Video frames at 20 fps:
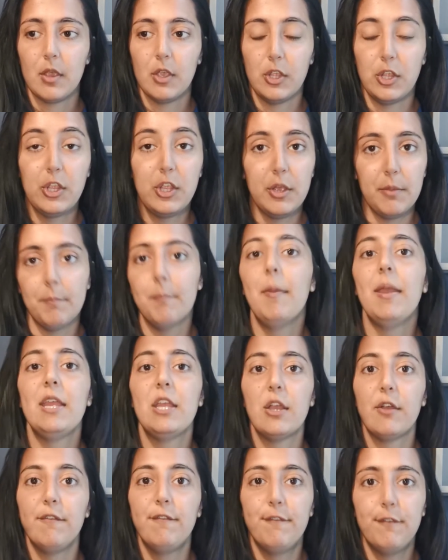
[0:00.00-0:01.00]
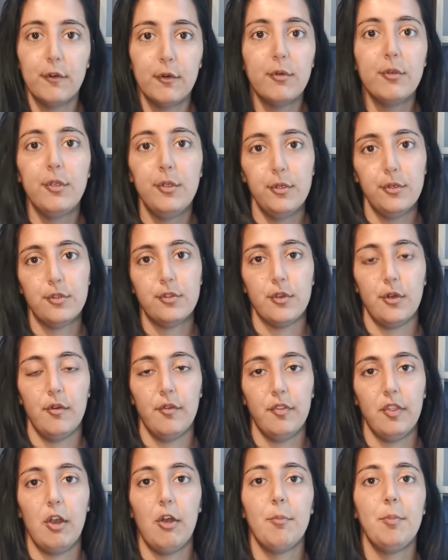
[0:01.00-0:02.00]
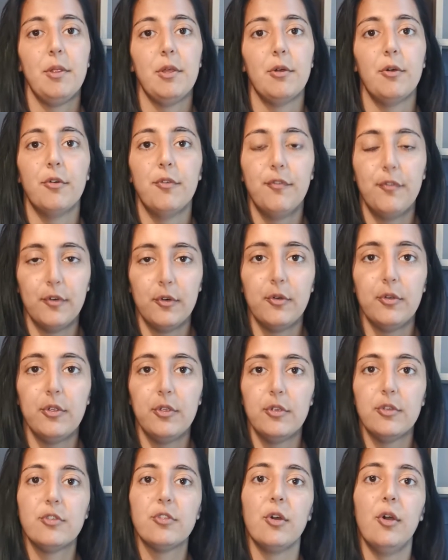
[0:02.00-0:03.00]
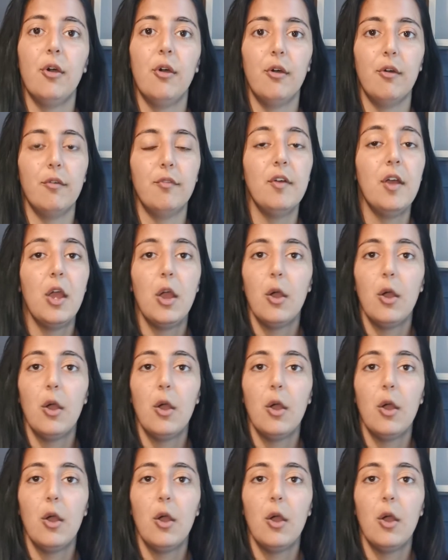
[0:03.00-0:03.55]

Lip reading: make full use of therapy or full use of